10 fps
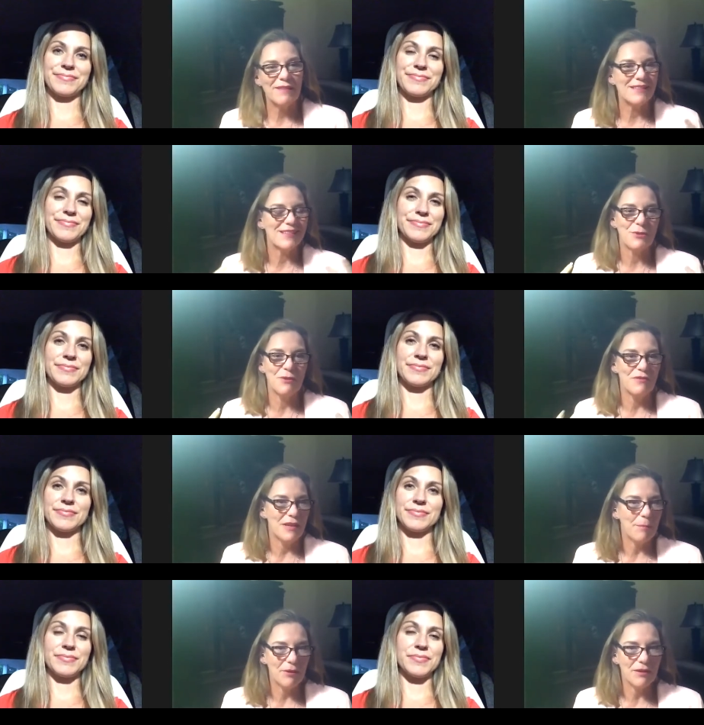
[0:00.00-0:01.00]
Speaker 1: this issue of
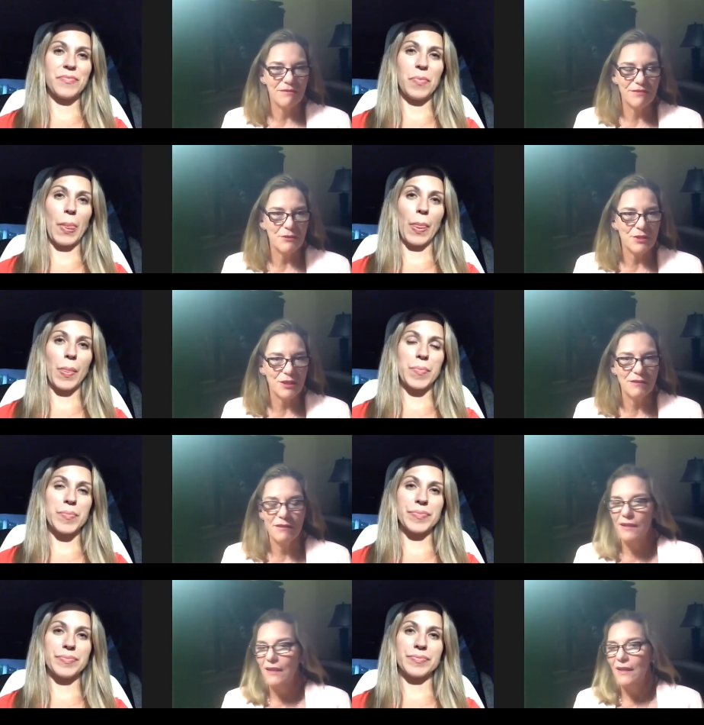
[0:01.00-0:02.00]
nipple
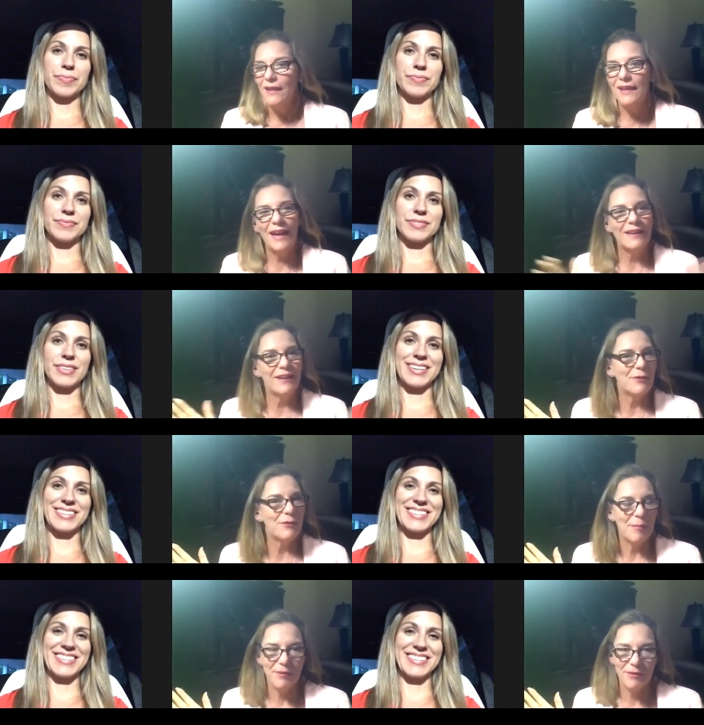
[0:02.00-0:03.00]
confusion. He had no
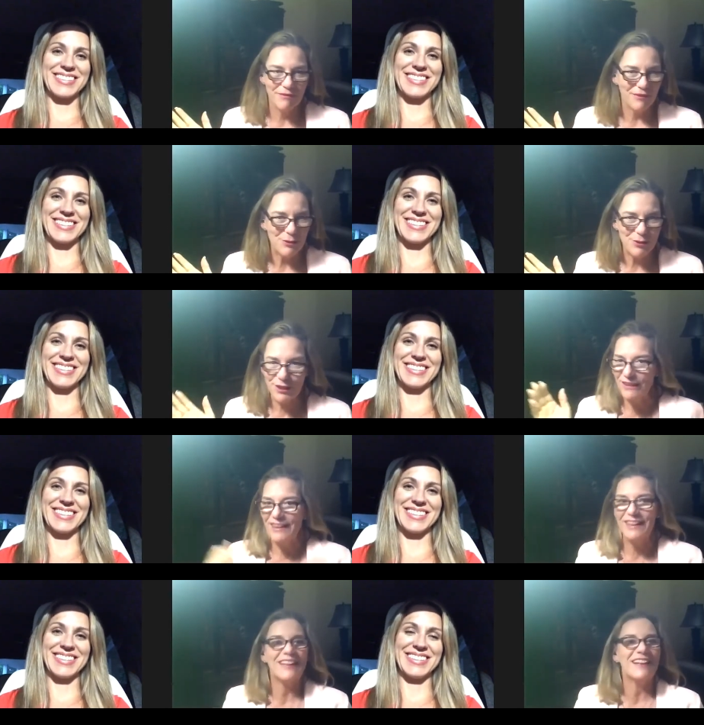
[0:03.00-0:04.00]
nipple confusion.
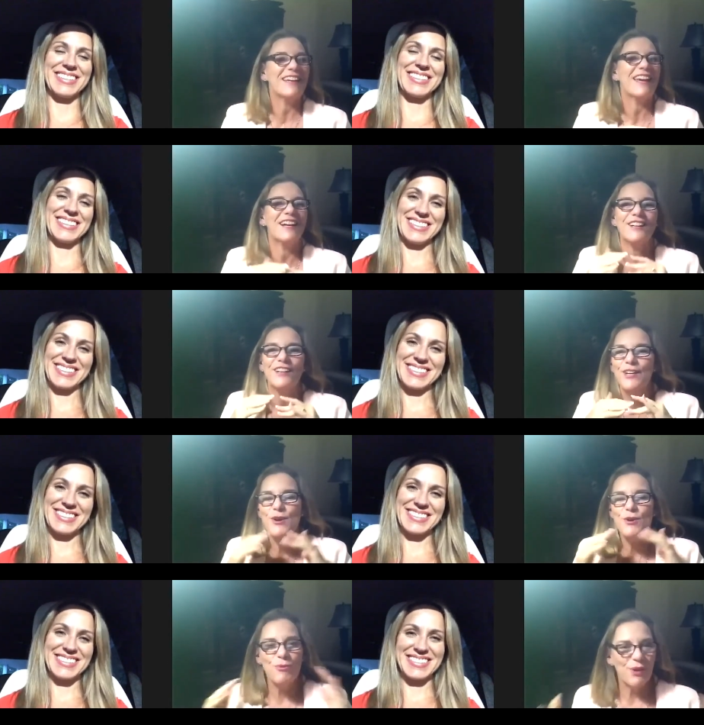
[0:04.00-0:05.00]
he didn't care
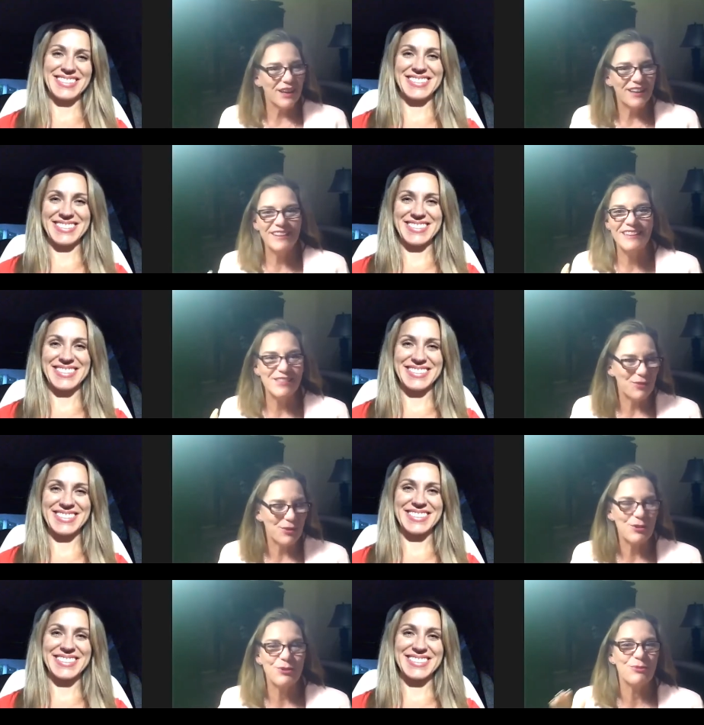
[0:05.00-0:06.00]
where his
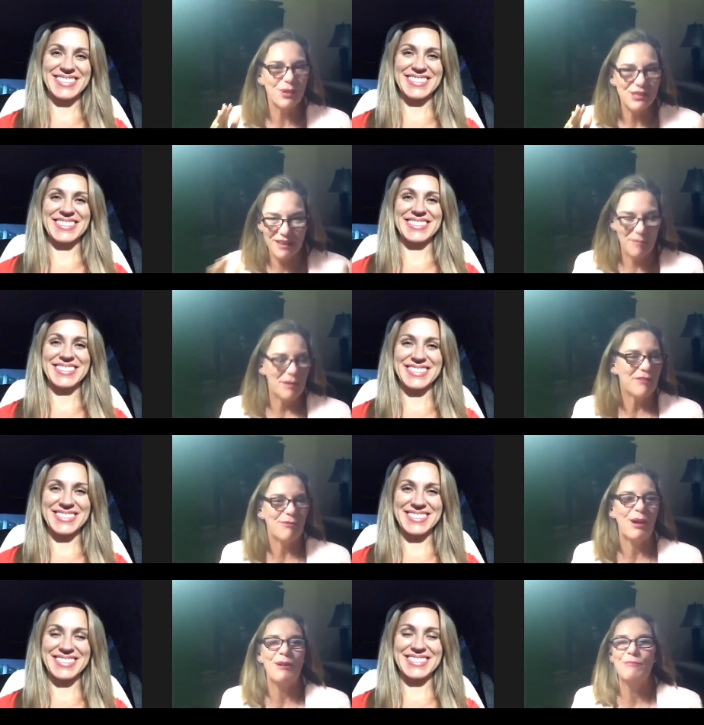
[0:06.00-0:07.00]
food was coming
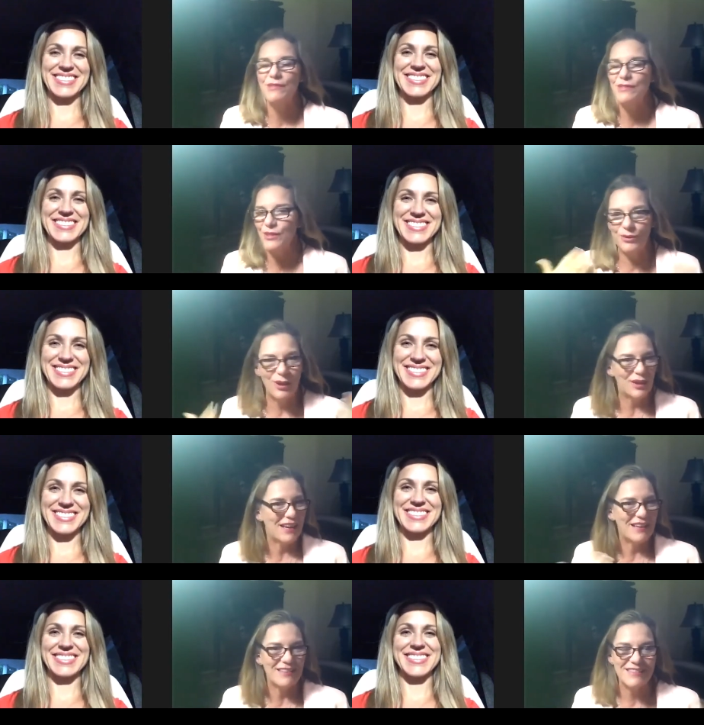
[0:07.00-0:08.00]
from so long
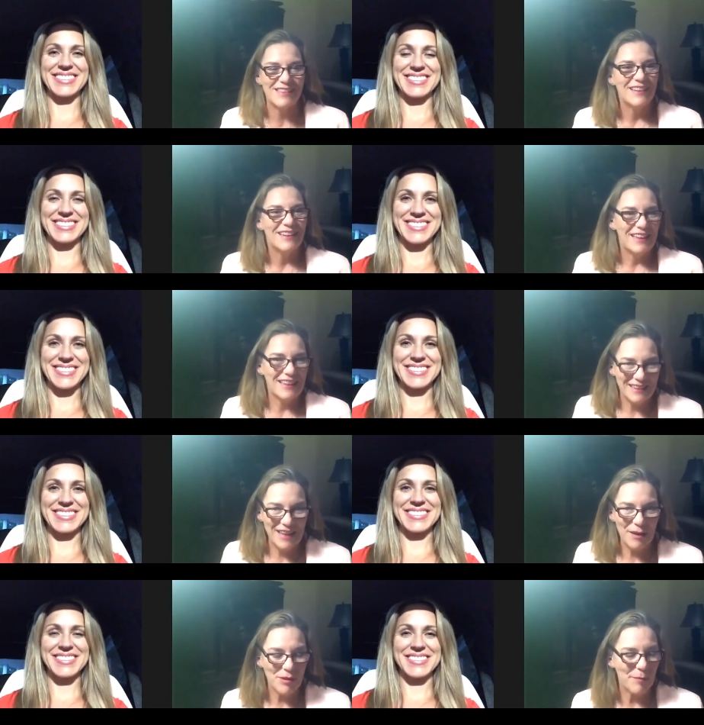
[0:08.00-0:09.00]
as it
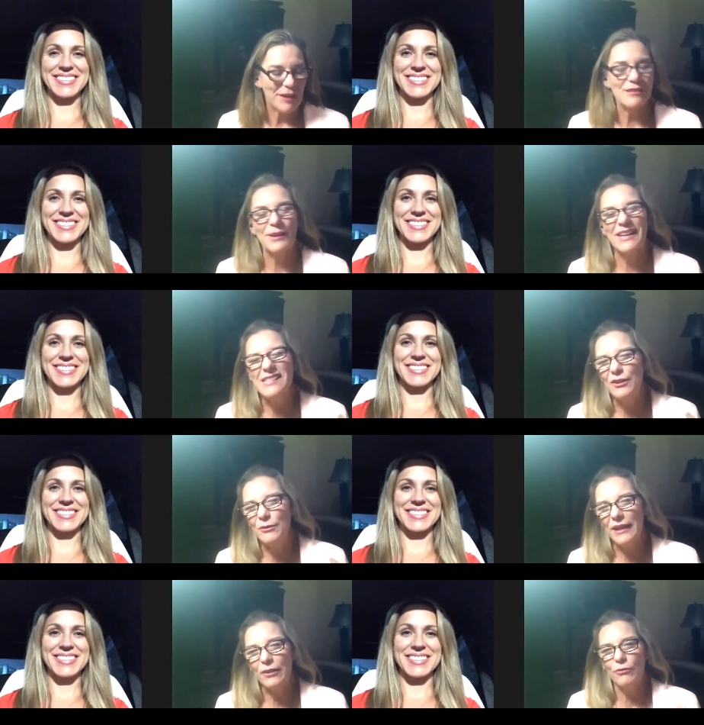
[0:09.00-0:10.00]
kept coming. So I guess I
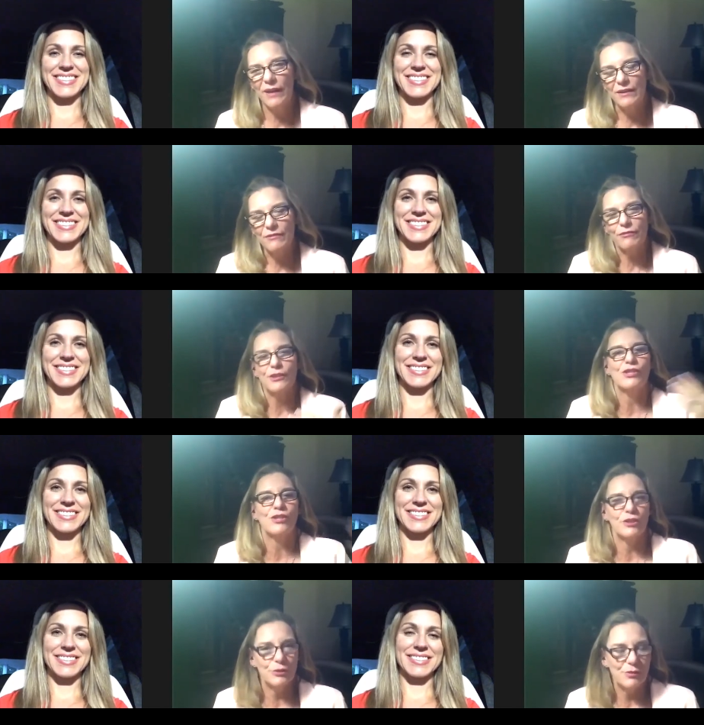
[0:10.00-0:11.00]
don't get credit for
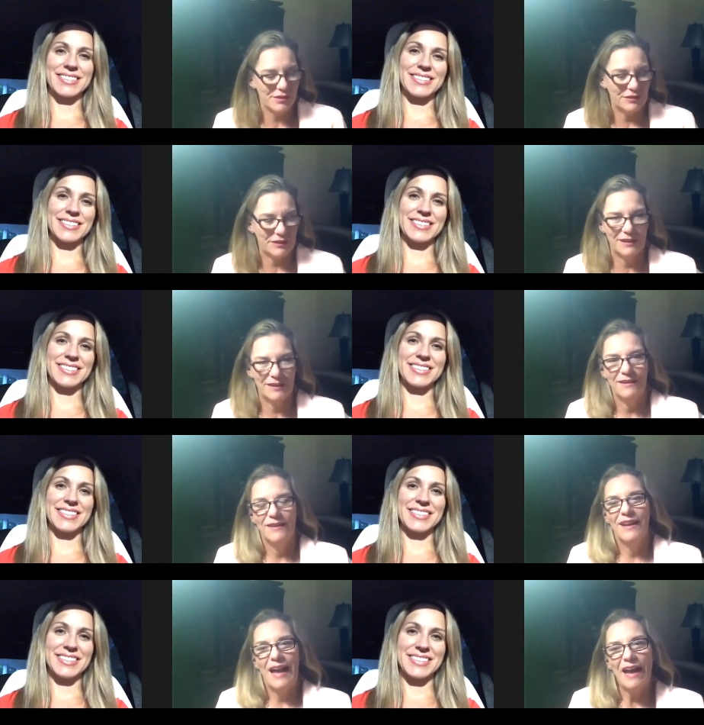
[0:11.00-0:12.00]
exclusively
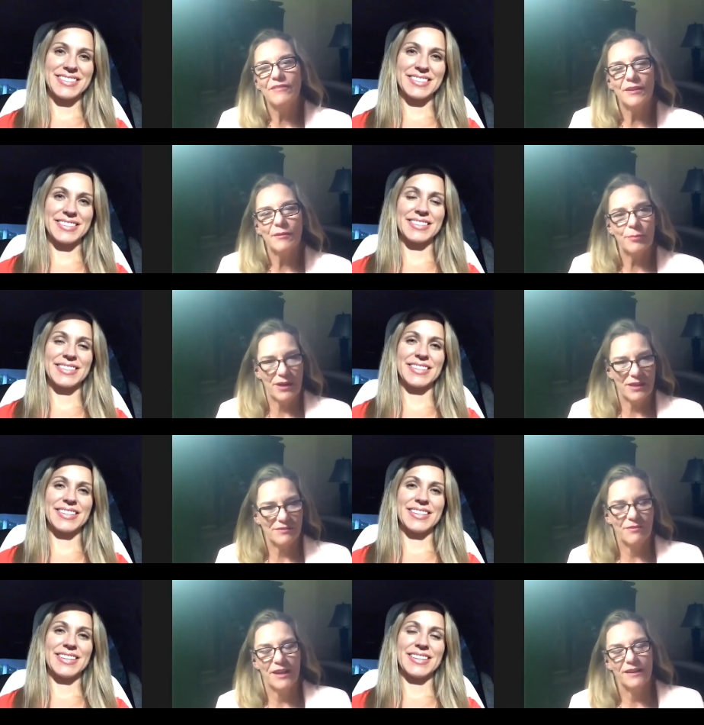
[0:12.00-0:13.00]
having
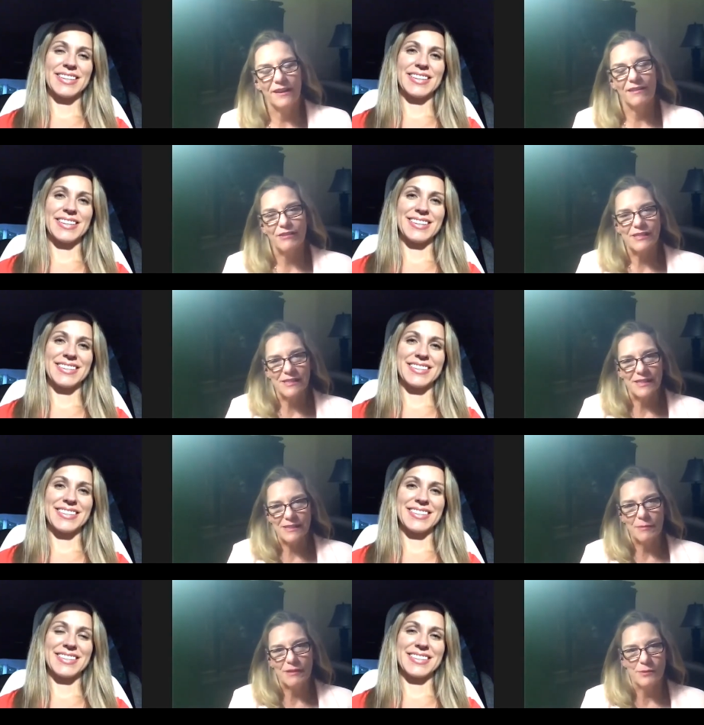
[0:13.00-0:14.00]
breastfed every
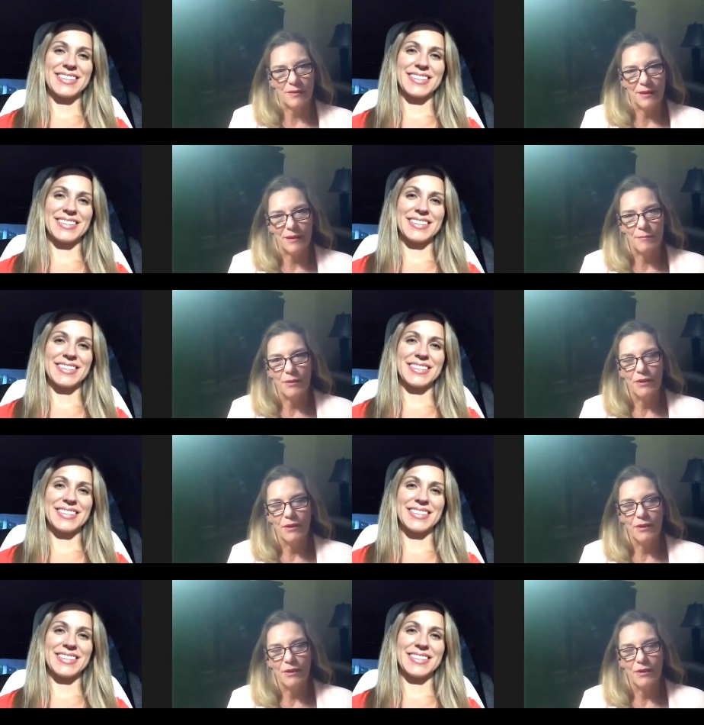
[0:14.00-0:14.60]
six months with him.